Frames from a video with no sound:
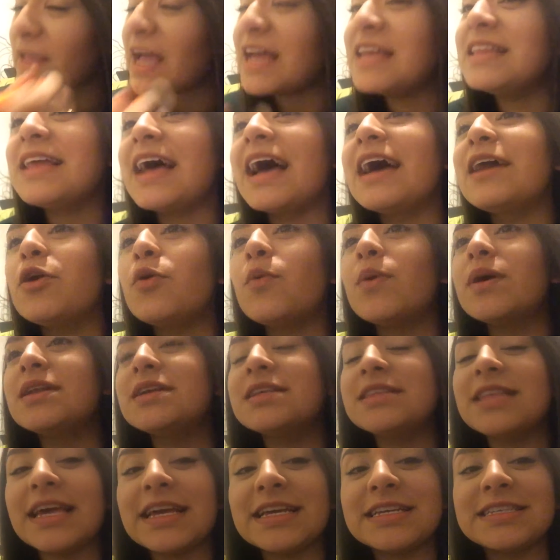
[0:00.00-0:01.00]
And I don't want
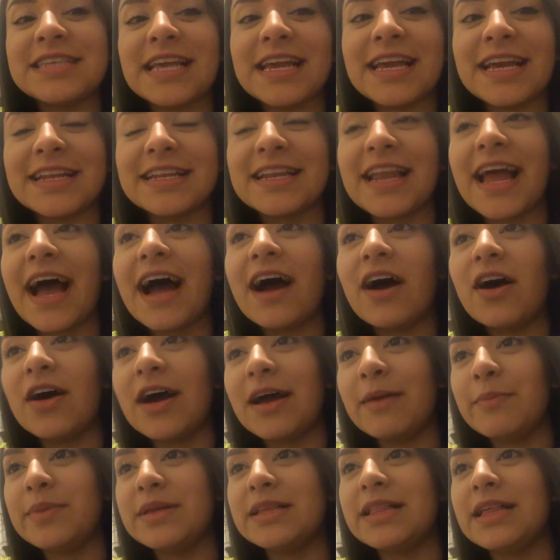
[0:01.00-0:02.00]
to like say it now
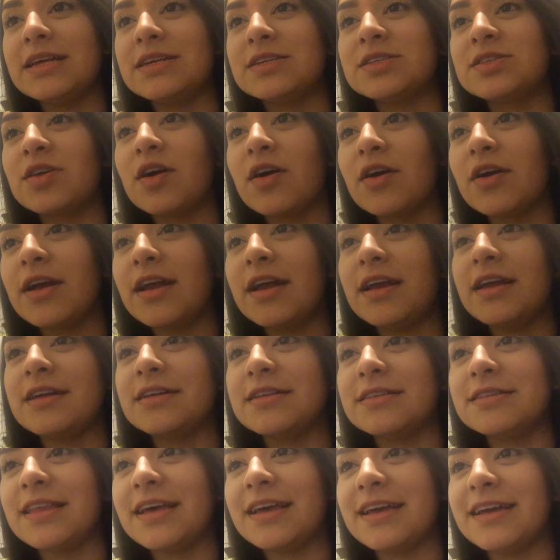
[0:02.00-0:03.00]
and be like
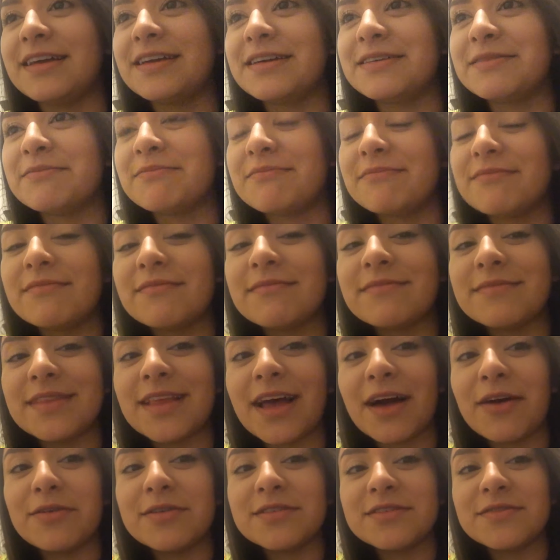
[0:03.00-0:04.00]
sorry, like sorry. That,
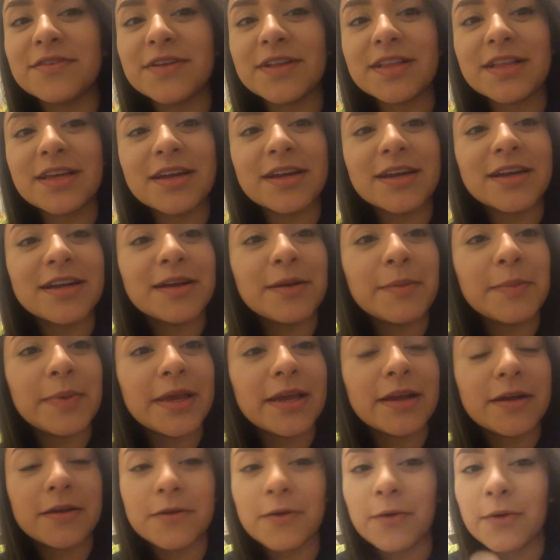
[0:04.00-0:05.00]
that, was, was Valeria me.
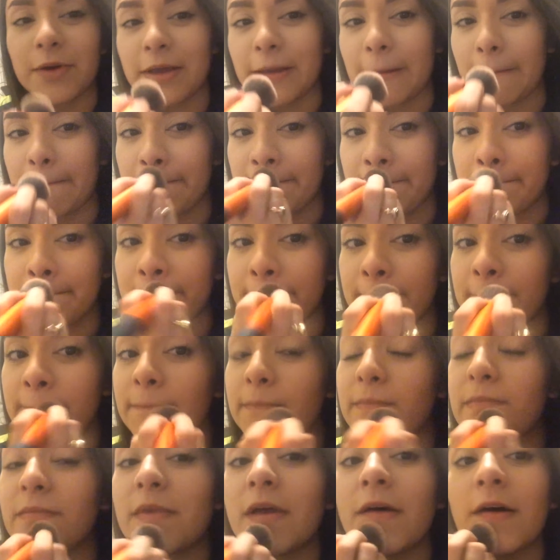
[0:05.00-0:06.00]
being annoying.
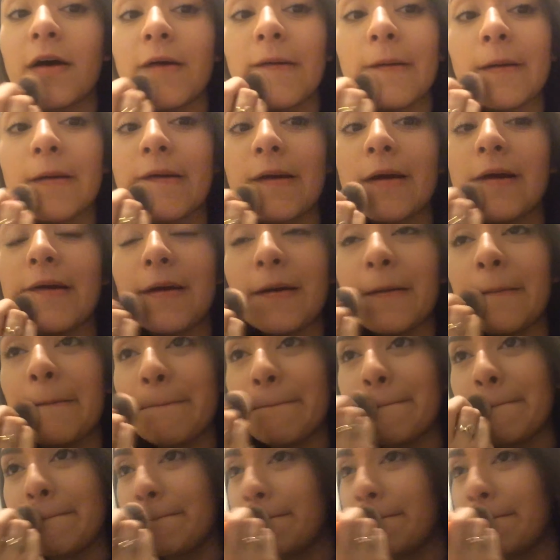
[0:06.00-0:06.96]
You're right. Um.